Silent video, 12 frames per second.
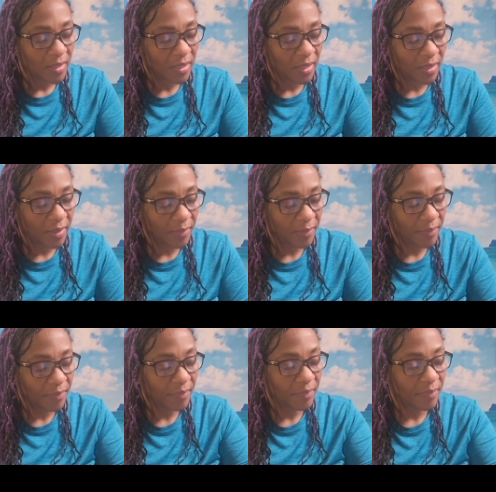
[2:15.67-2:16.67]
Yeah.
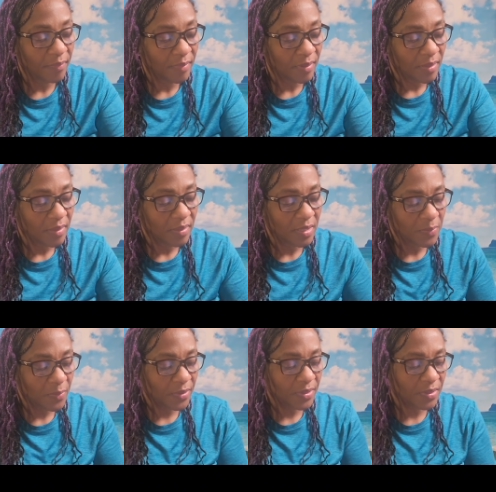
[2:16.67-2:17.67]
This
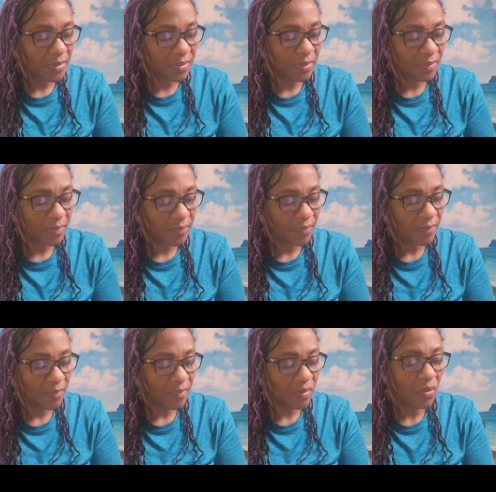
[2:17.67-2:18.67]
person
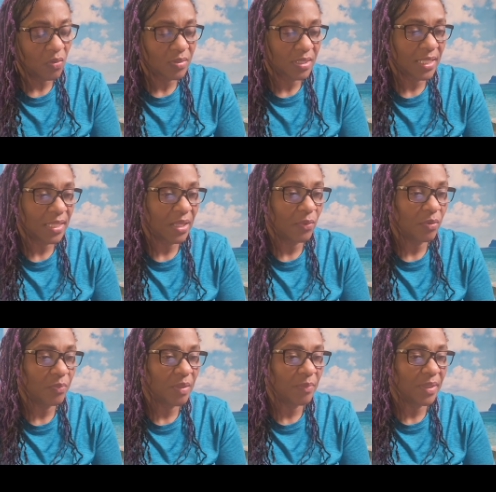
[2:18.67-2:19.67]
knows that they
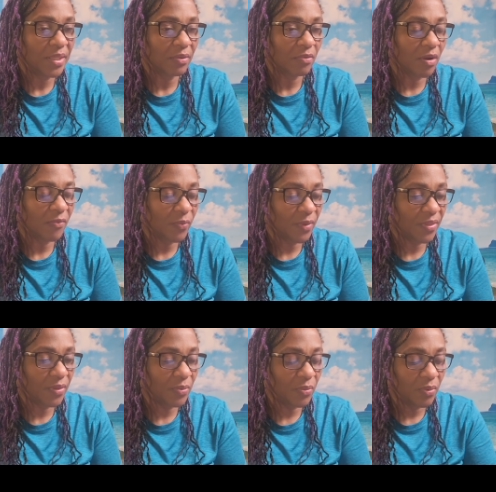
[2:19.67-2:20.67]
would be better off
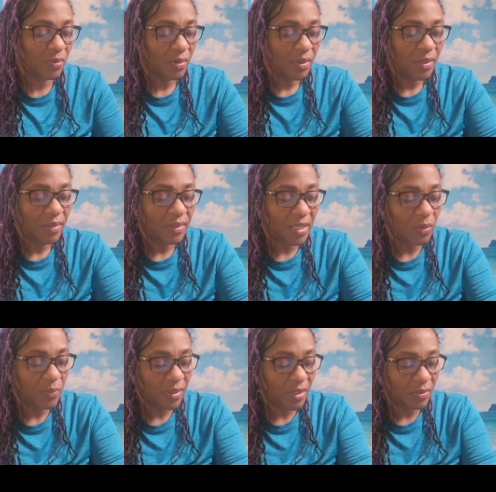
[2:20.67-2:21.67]
with you
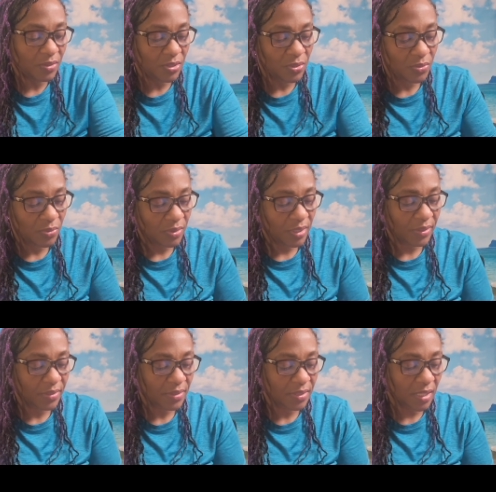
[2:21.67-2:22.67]
than without you.
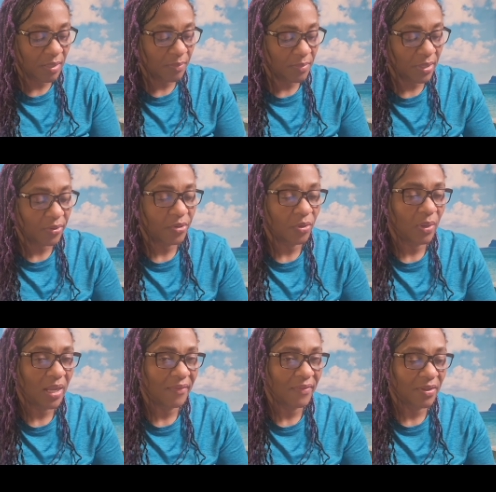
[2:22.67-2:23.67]
are um they're now
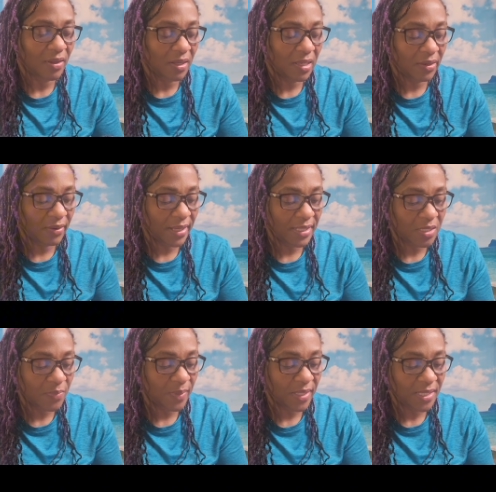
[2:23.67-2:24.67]
having a clear
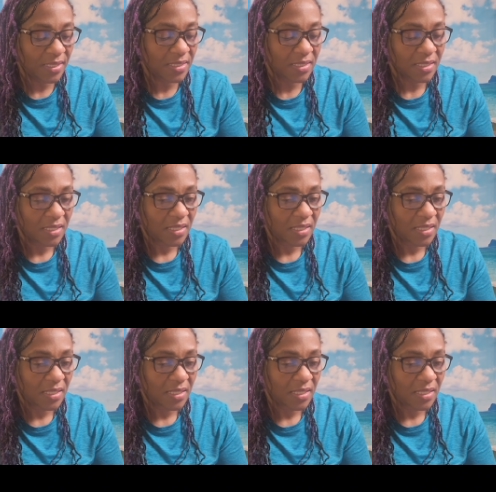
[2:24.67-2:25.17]
headspace